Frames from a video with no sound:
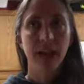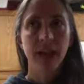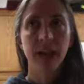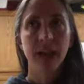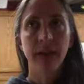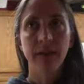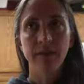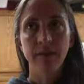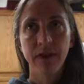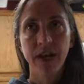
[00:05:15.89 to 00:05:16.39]

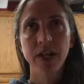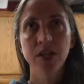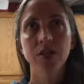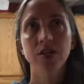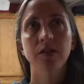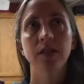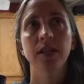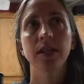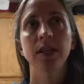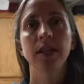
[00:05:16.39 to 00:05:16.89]
and
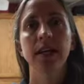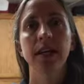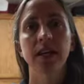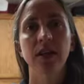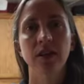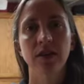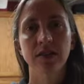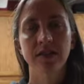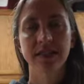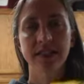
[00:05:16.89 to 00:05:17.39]
eventually it
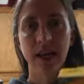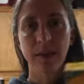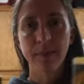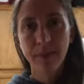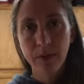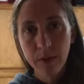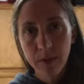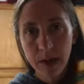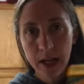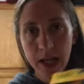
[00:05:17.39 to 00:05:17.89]
could
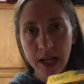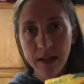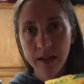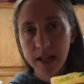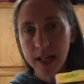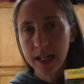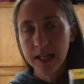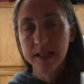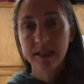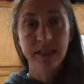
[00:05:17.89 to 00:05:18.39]
separate
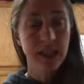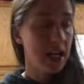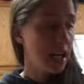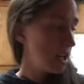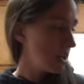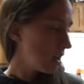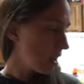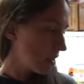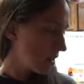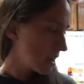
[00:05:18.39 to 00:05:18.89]

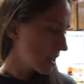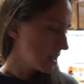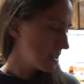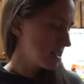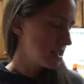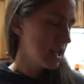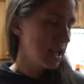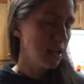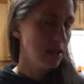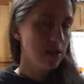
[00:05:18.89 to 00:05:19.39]
inside the
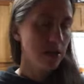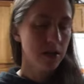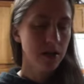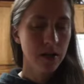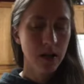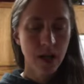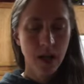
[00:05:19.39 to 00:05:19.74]
container.